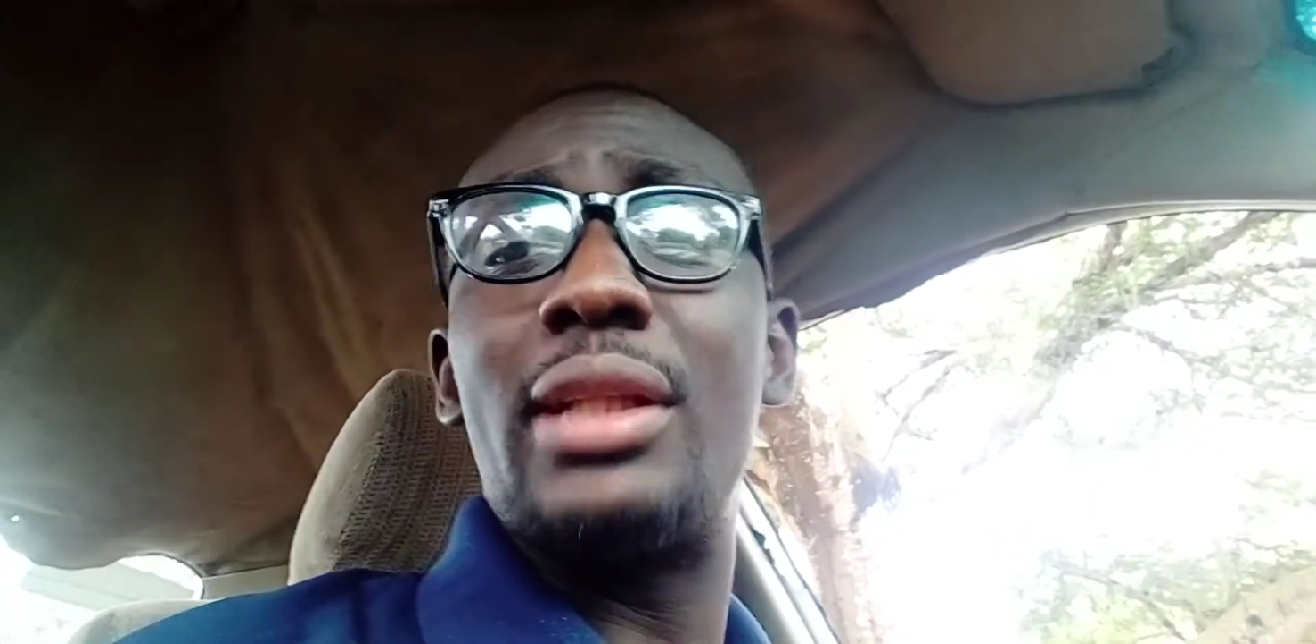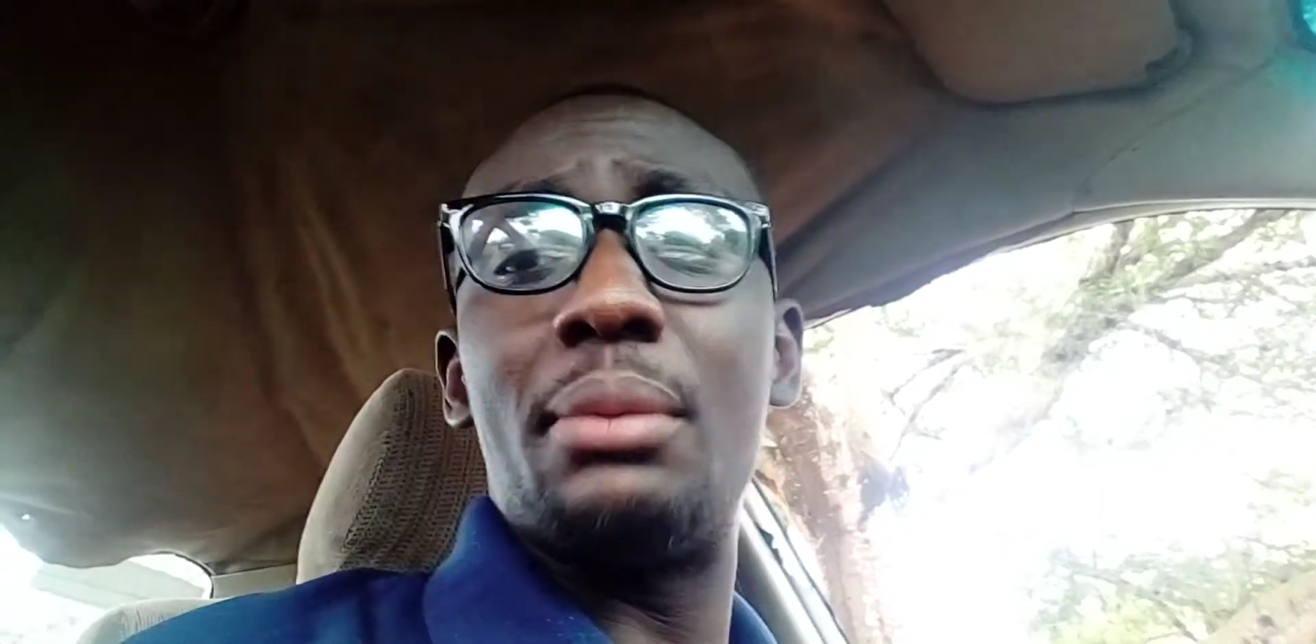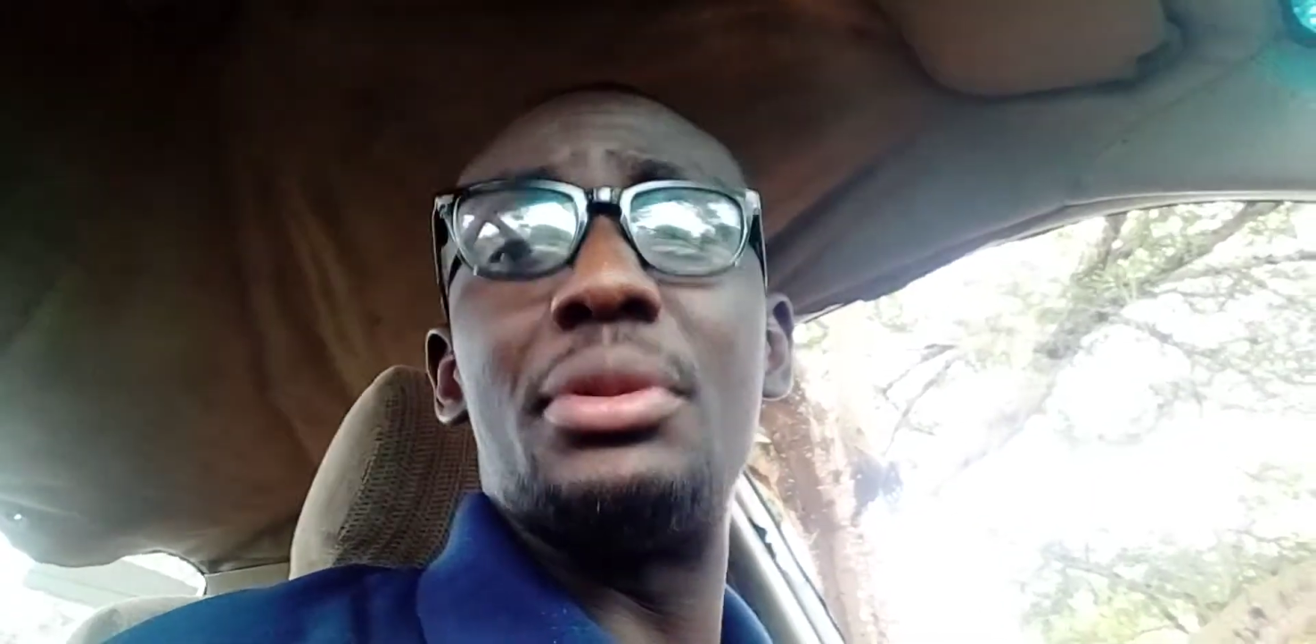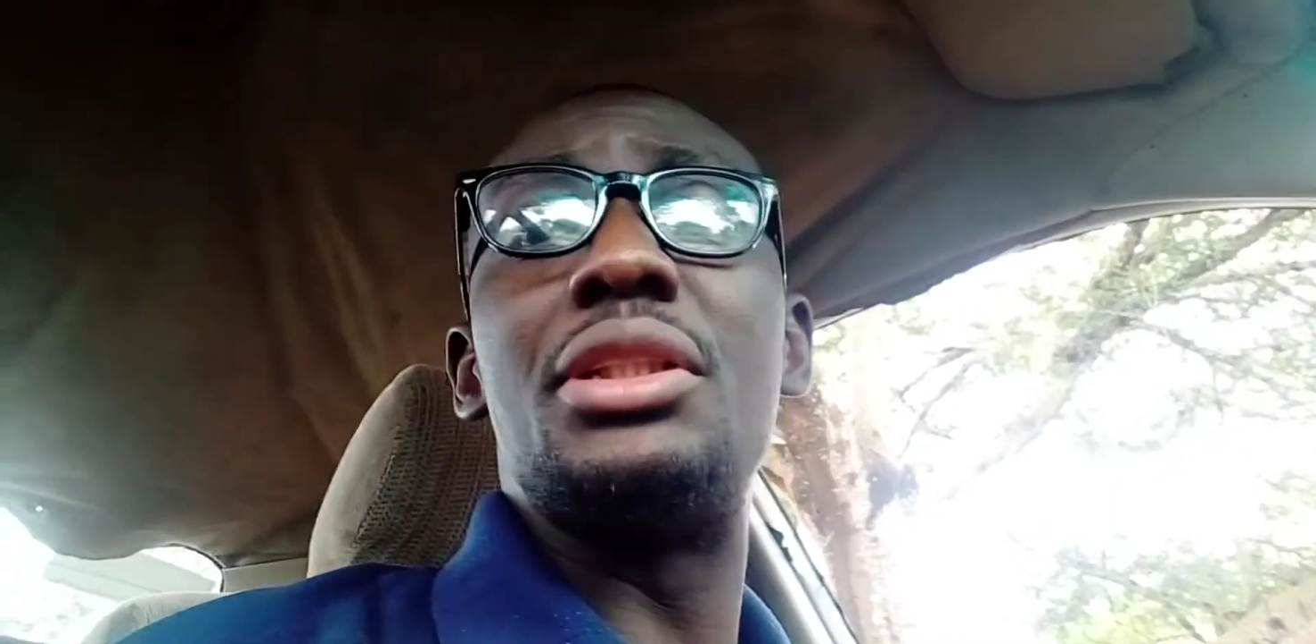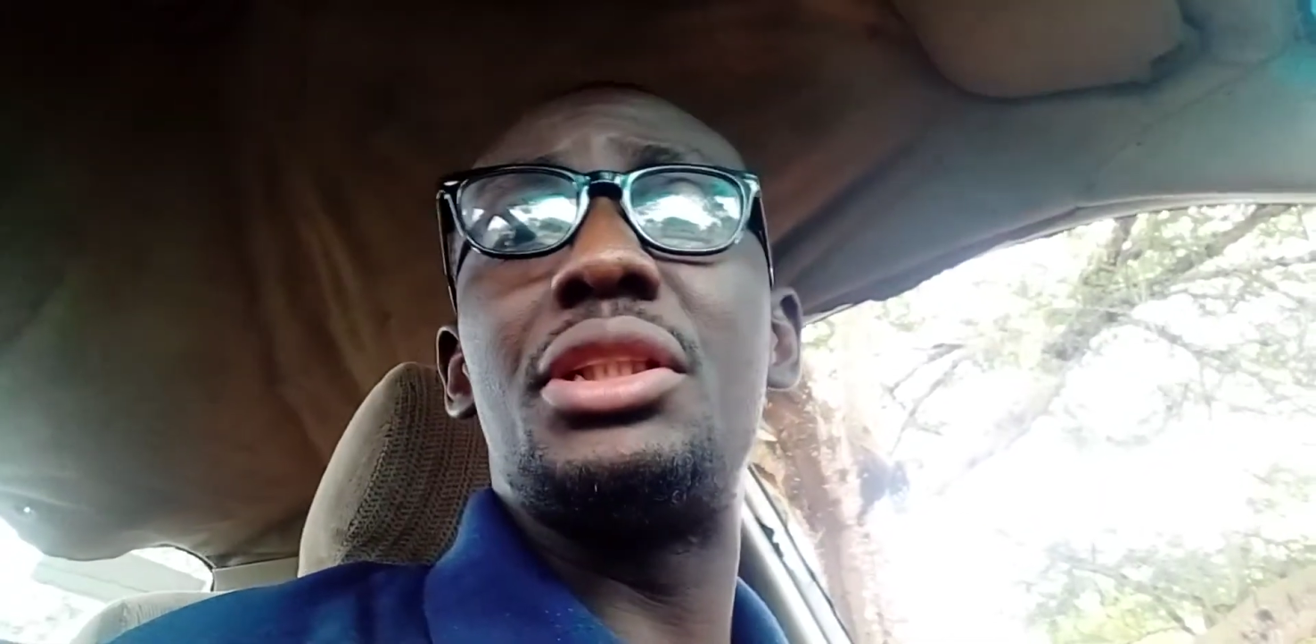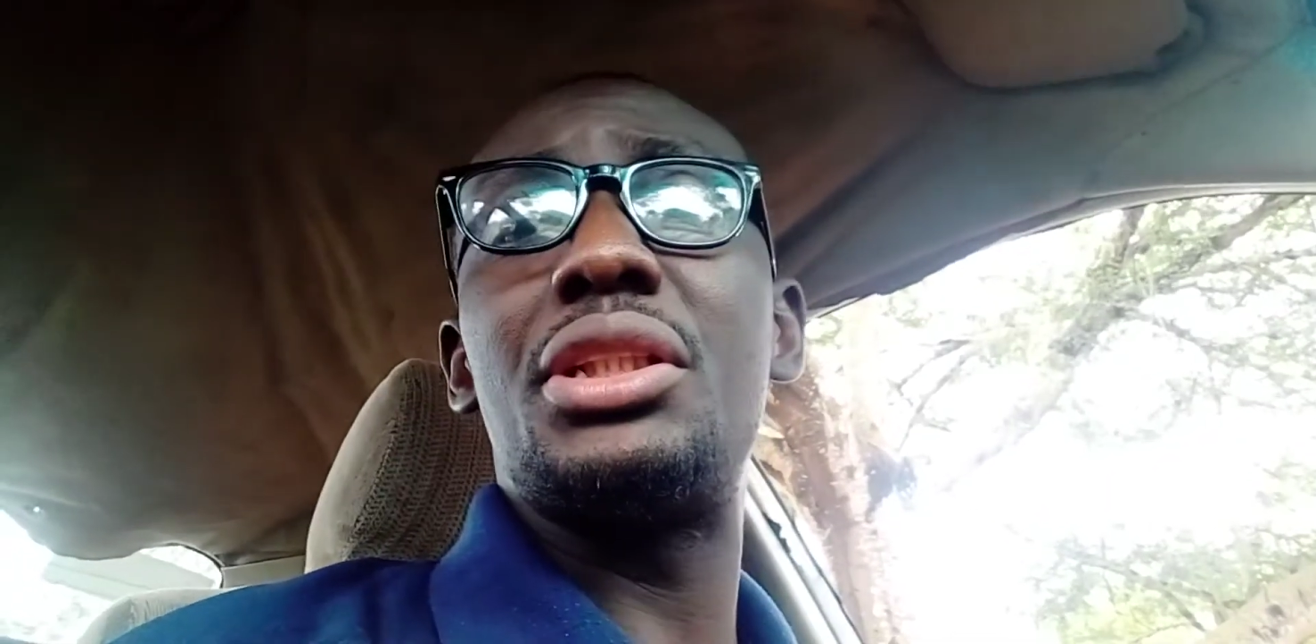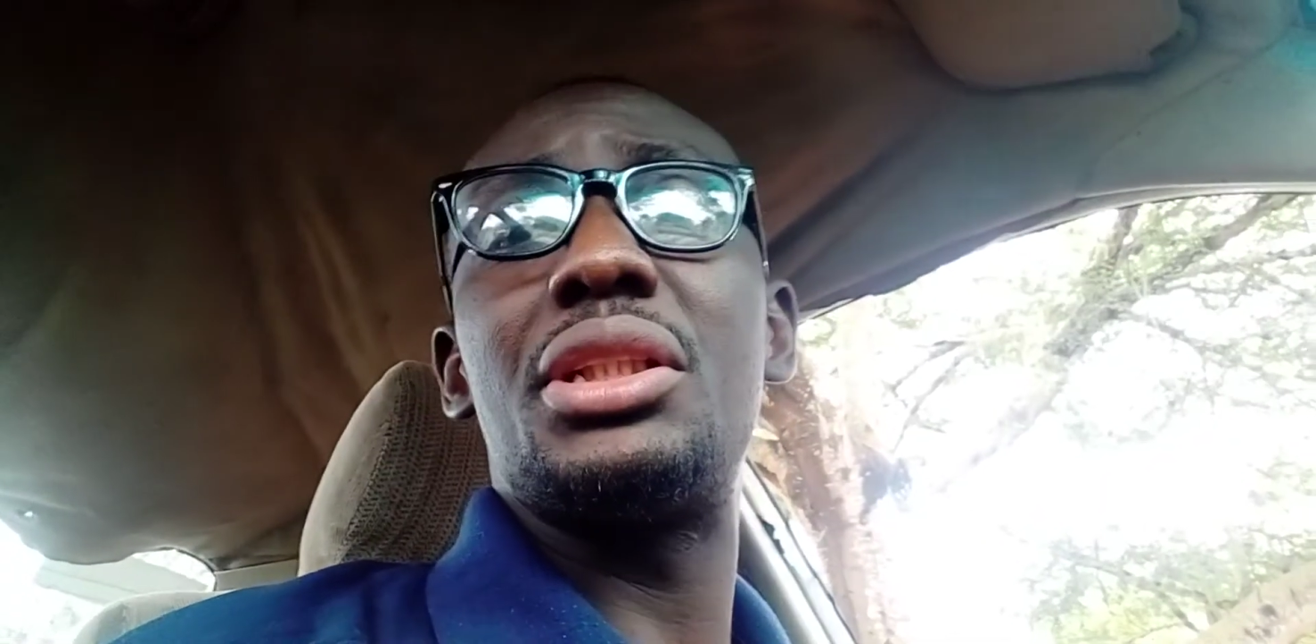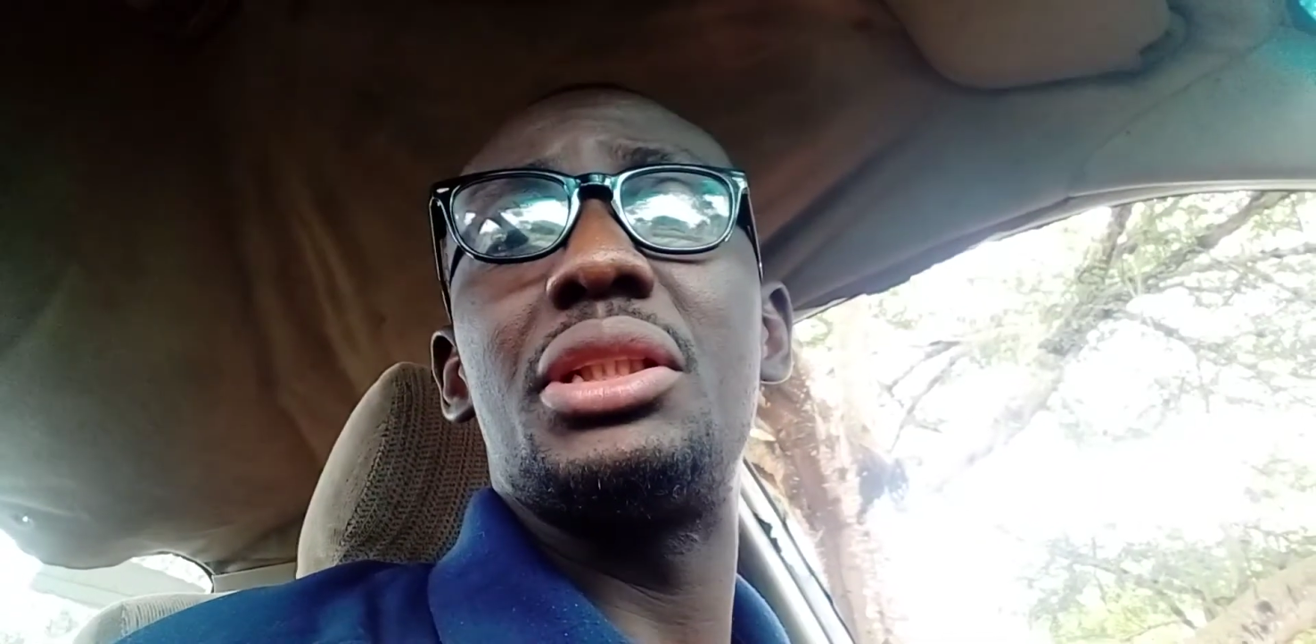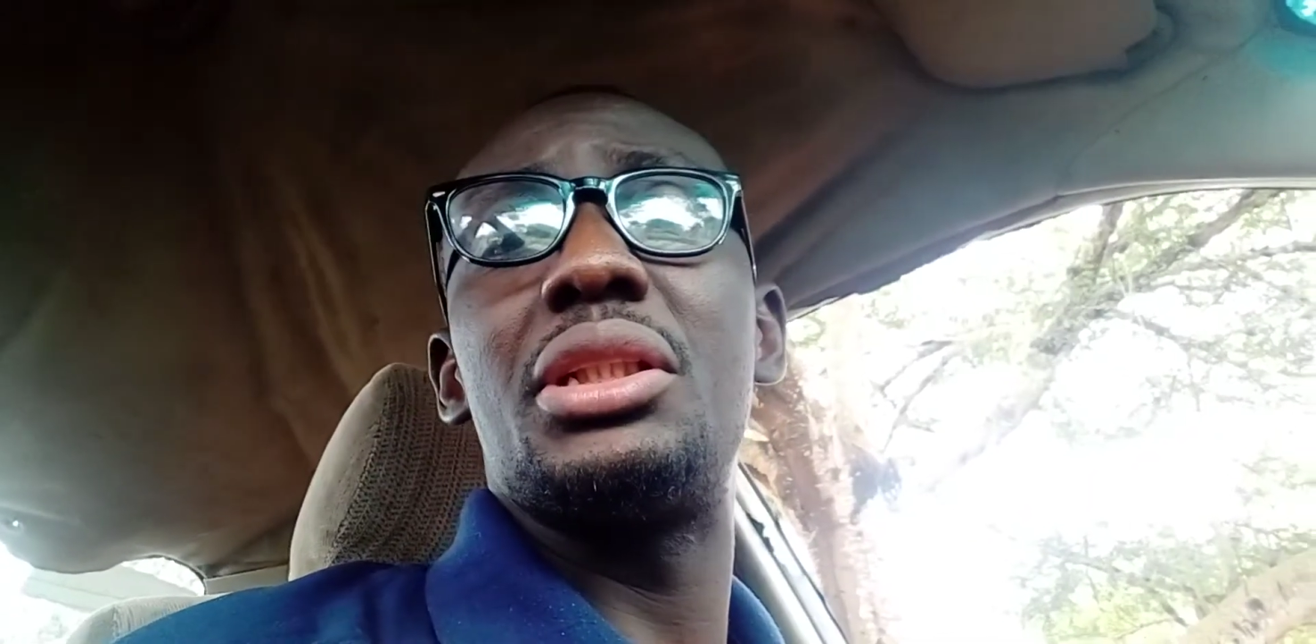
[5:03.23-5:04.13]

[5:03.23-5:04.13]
damaged,